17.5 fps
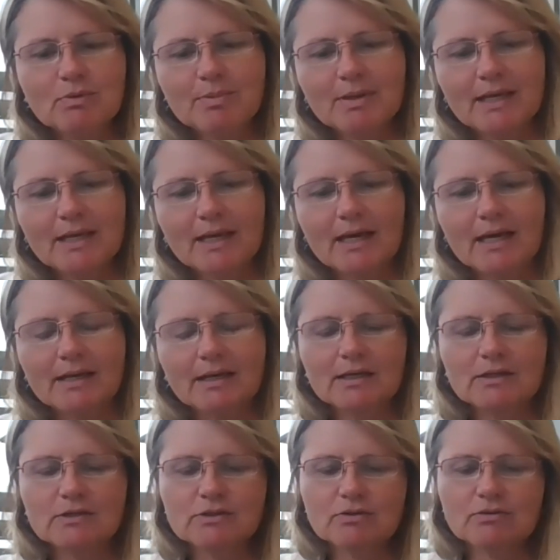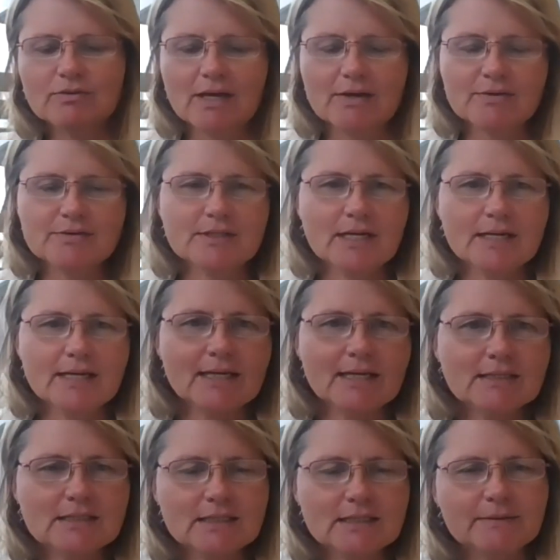began in
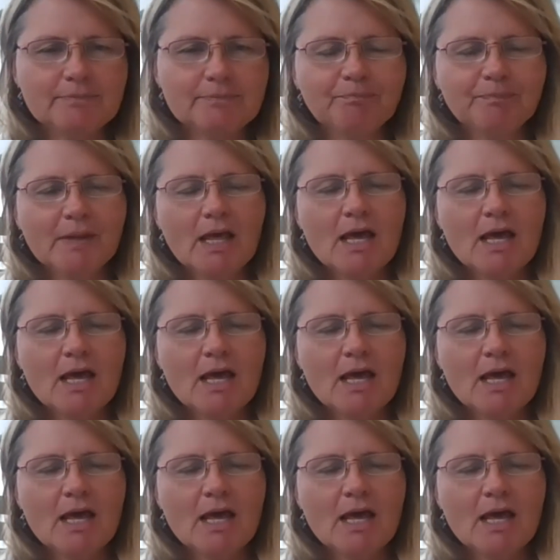2019.